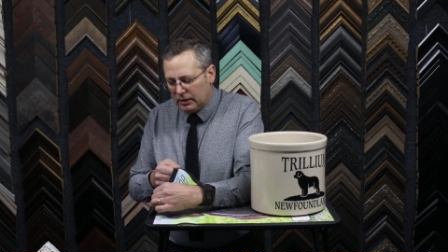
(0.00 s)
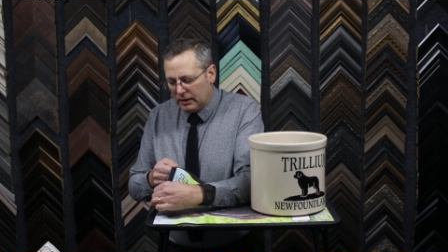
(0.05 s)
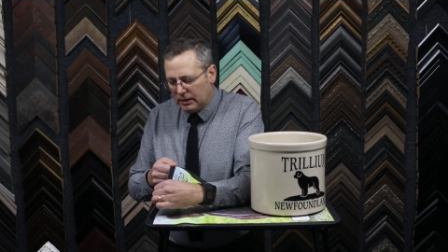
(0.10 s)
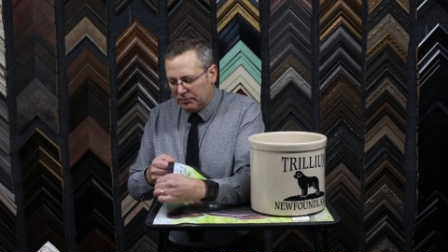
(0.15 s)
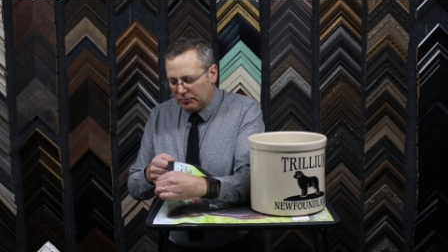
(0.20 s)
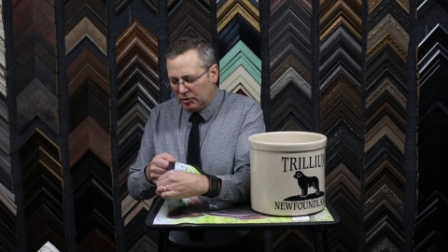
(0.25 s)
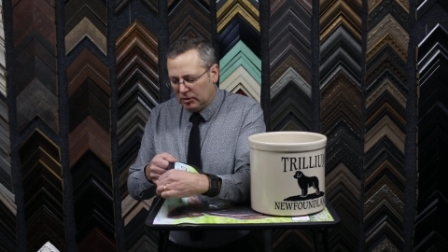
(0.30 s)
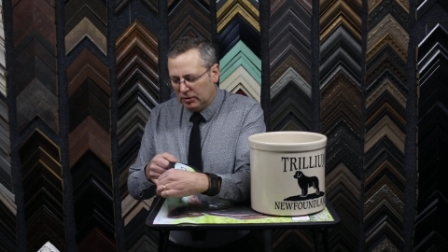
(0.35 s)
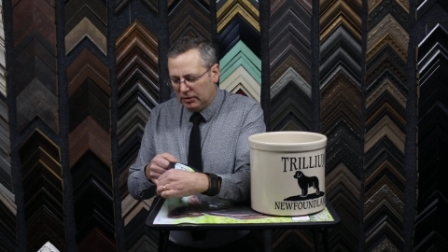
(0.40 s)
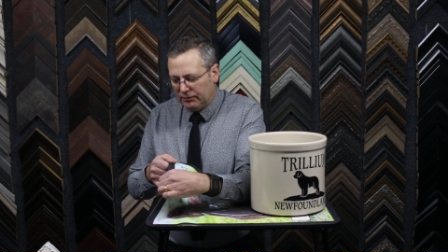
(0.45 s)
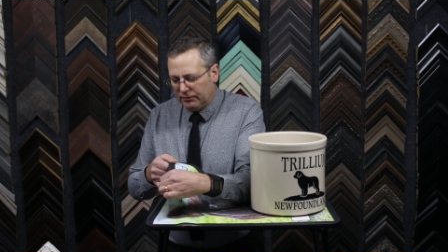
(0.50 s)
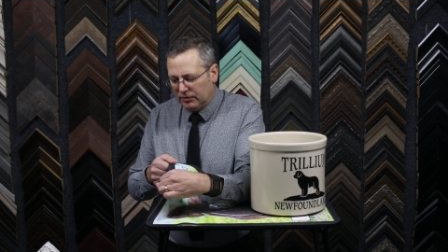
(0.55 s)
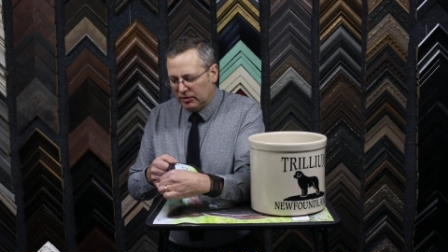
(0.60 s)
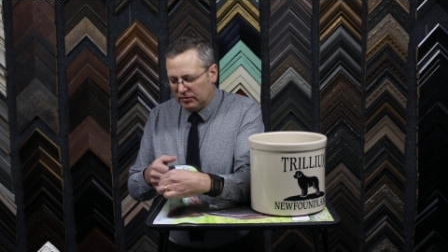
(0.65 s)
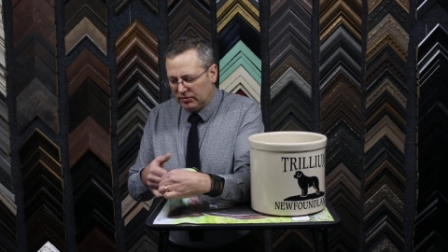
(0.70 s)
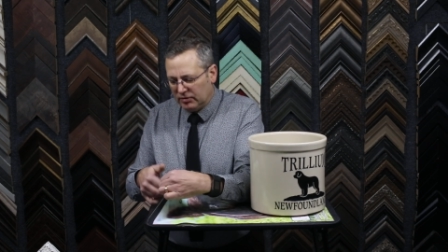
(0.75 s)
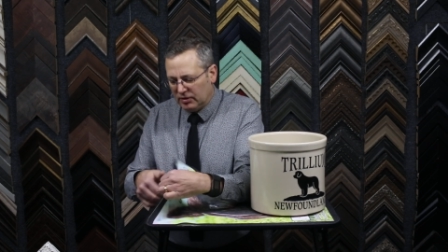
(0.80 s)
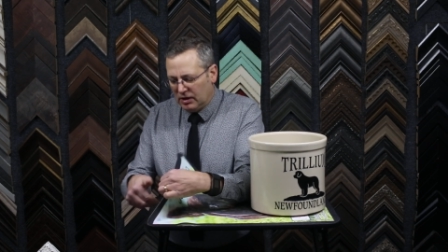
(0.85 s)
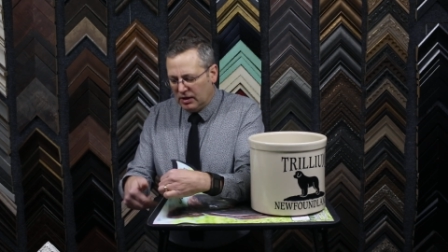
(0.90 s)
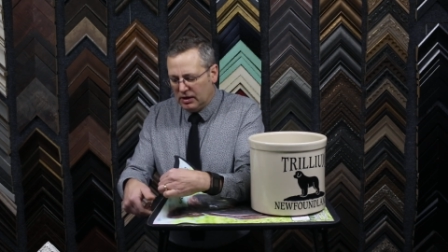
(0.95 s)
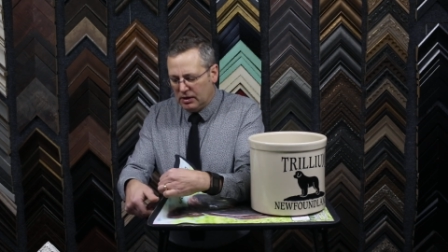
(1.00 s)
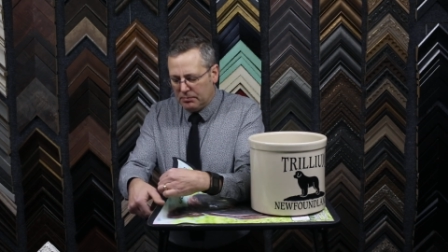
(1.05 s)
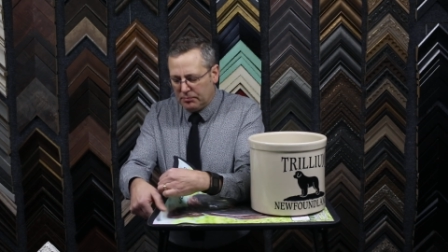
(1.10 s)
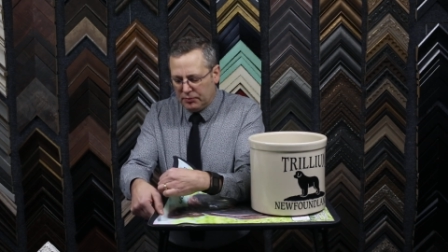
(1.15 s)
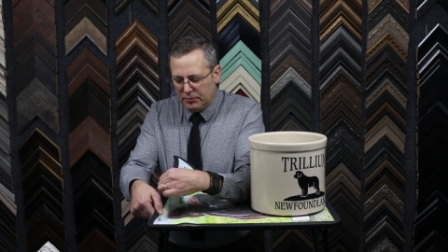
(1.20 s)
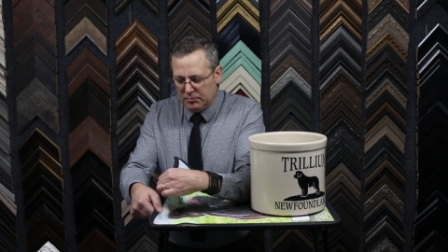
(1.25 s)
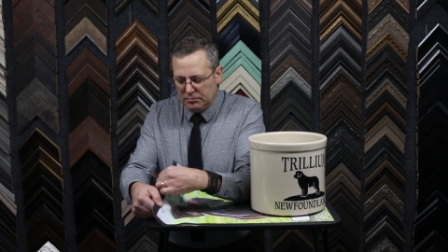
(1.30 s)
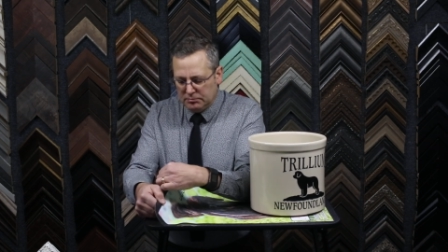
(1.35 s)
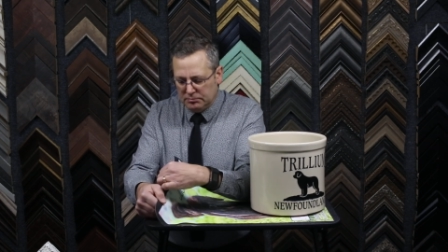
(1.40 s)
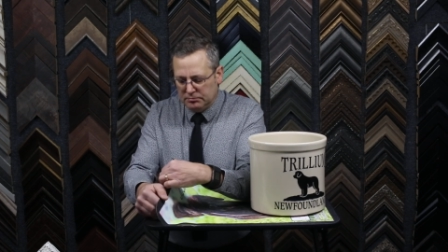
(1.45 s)
I'm going to lift this up,
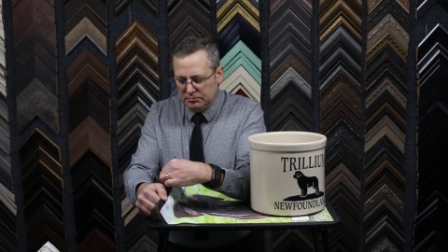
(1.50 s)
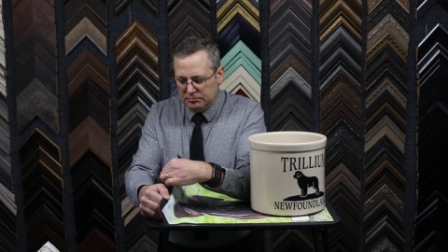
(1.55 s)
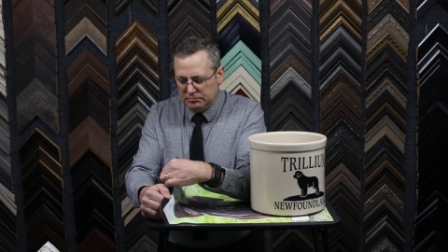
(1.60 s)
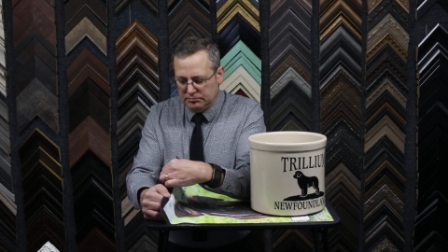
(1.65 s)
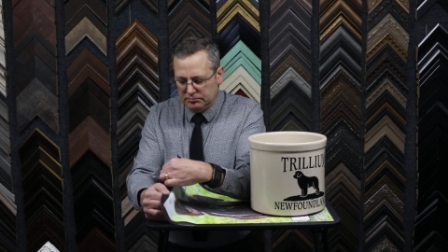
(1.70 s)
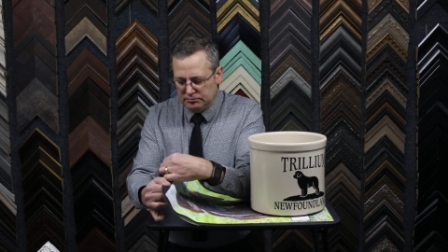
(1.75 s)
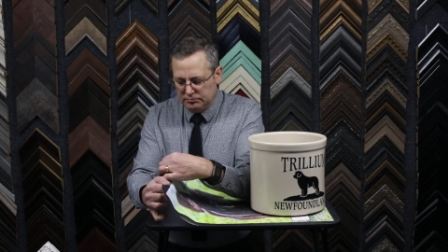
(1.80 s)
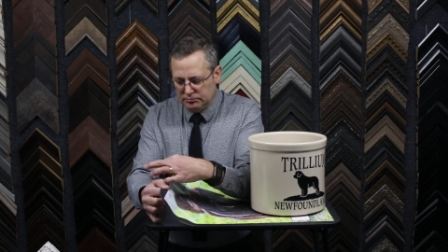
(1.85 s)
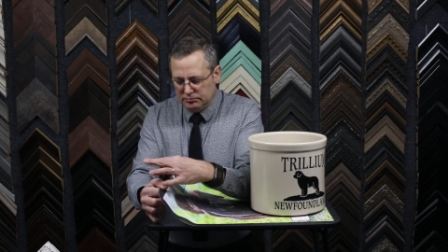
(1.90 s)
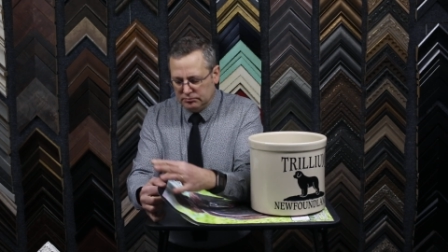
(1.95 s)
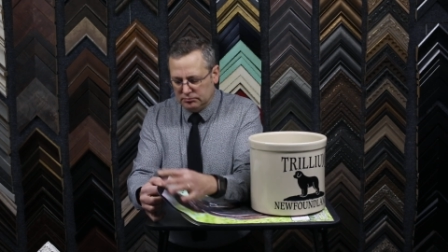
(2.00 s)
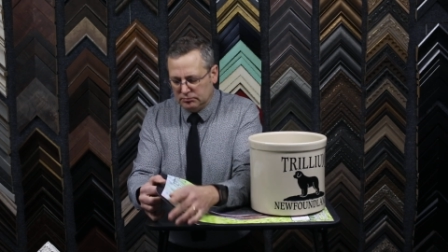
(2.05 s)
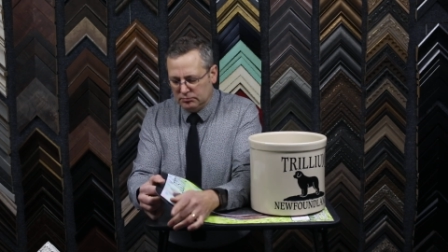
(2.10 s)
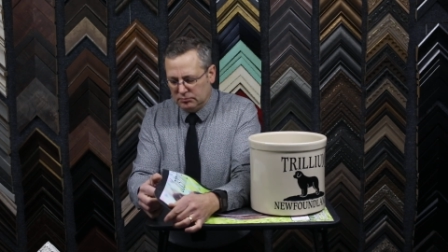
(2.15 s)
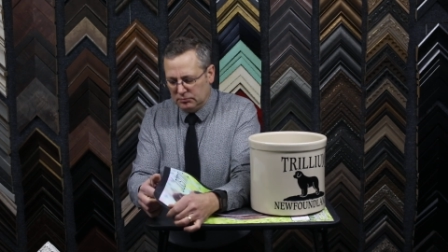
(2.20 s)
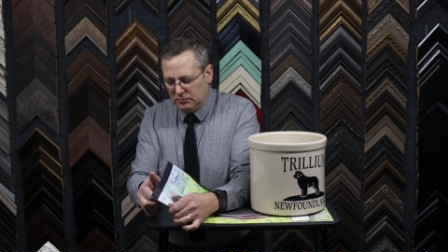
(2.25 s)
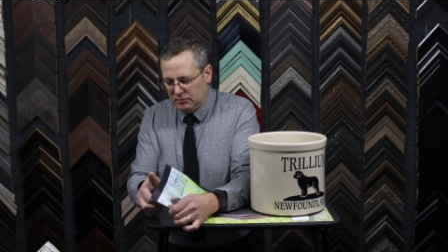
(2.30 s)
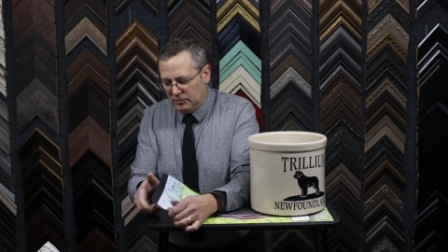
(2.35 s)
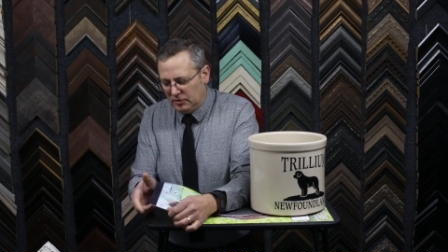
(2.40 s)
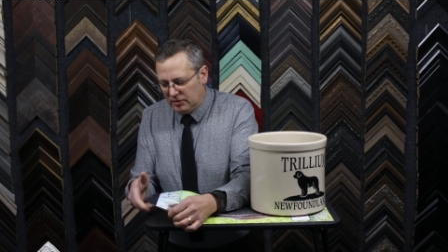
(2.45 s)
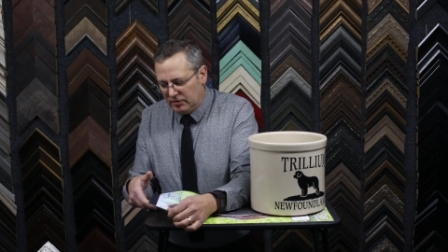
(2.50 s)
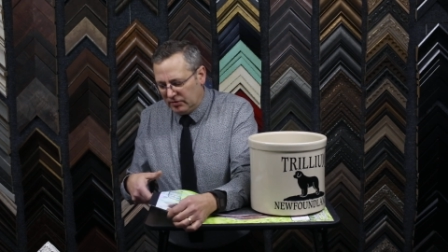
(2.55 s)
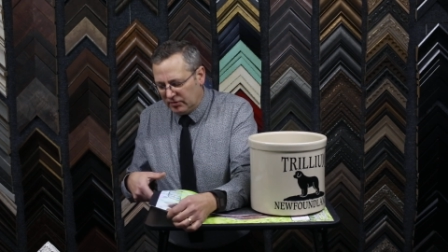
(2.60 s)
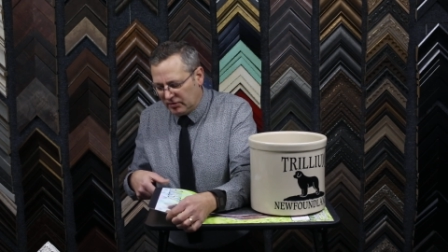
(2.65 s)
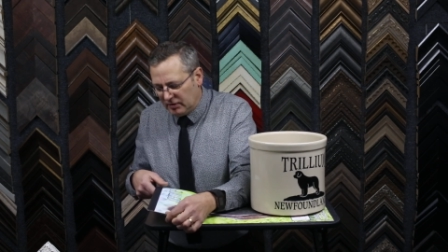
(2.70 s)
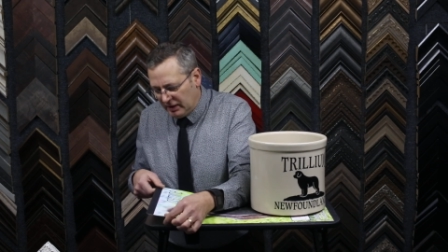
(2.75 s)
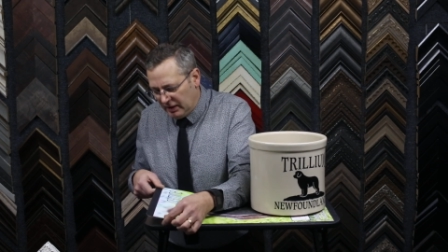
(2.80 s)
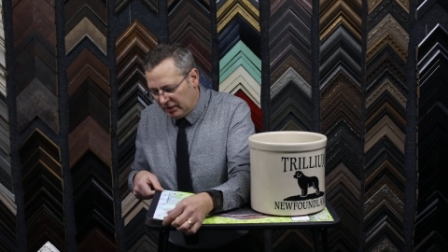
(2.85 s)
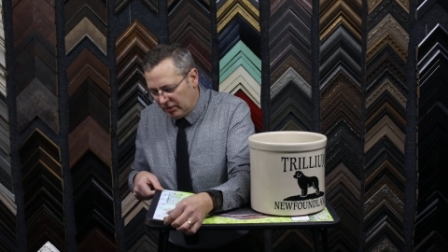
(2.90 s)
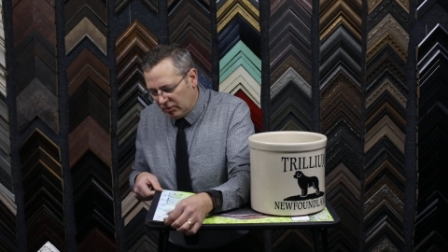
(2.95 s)

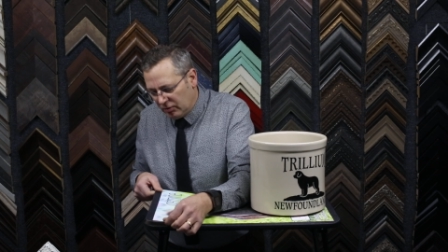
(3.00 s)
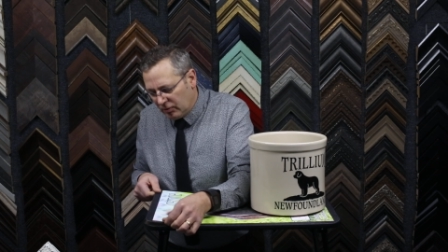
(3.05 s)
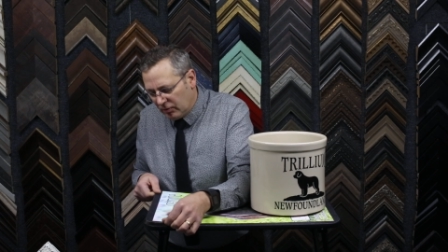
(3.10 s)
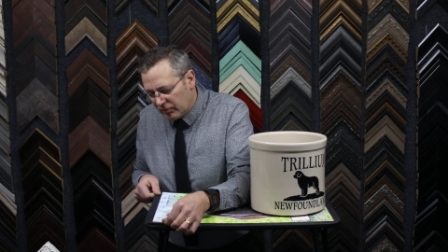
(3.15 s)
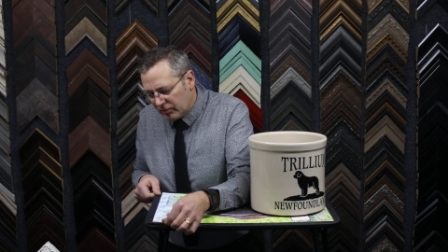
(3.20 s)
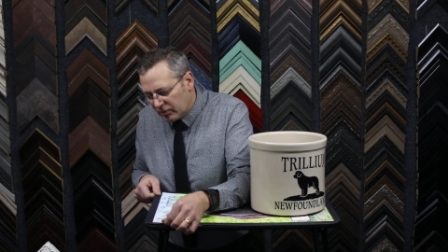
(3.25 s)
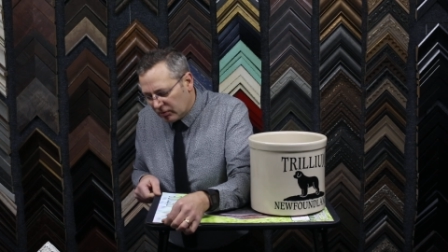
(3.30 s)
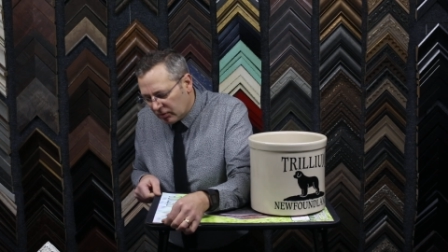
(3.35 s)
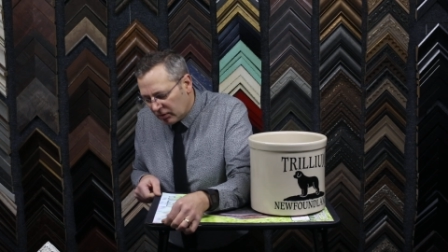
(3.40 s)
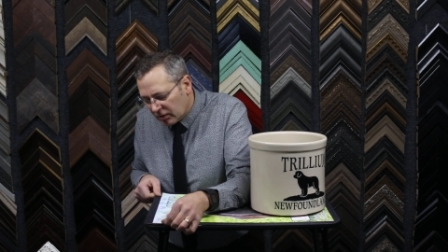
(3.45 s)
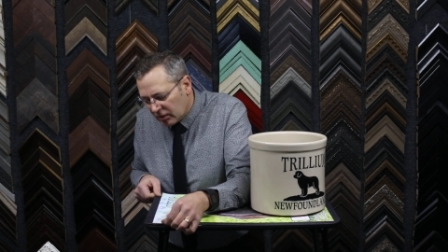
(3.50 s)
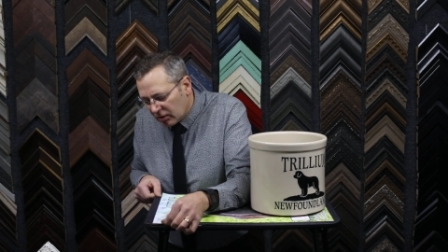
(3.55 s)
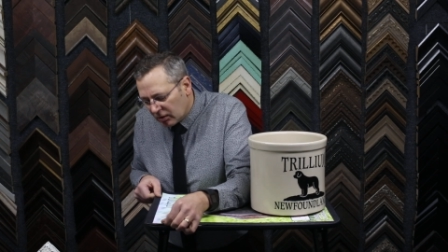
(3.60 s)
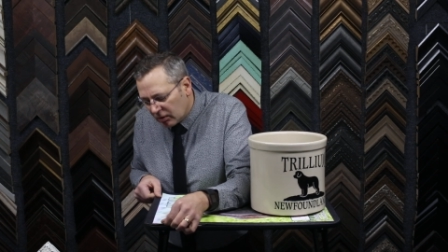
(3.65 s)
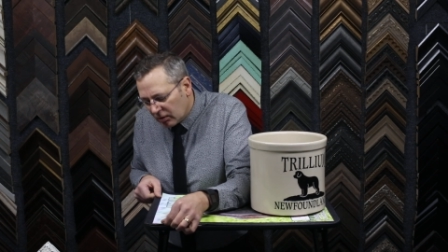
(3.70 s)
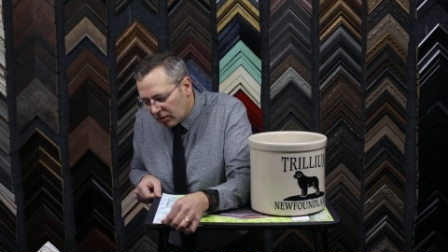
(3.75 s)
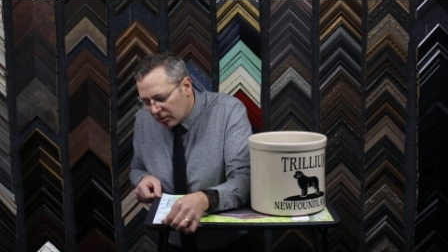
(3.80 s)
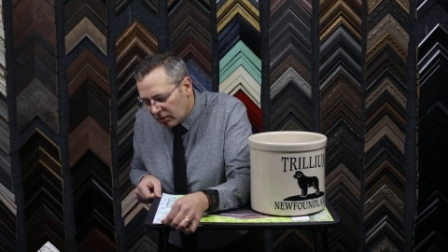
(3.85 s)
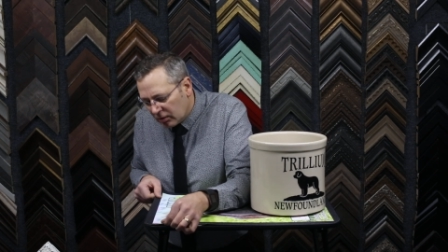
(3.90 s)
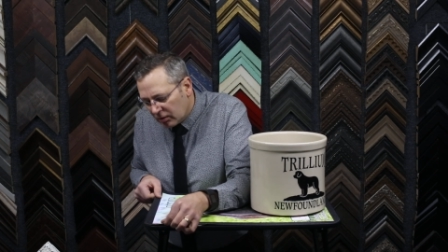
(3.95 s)
slide it over a little.